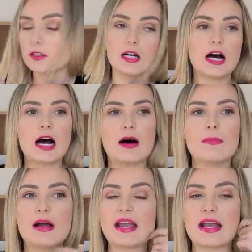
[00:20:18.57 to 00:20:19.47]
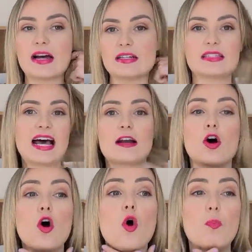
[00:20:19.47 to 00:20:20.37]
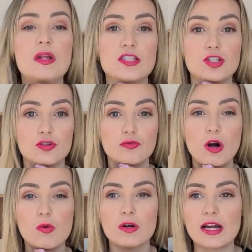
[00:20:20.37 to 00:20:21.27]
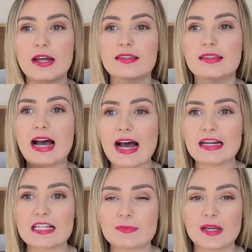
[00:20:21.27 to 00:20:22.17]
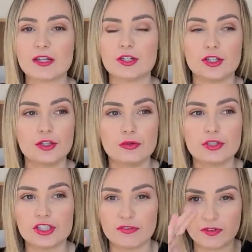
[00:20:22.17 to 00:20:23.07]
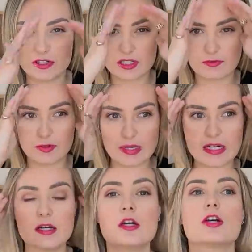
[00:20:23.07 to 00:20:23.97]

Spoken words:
and that opens your throat. And that has made a huge difference for me.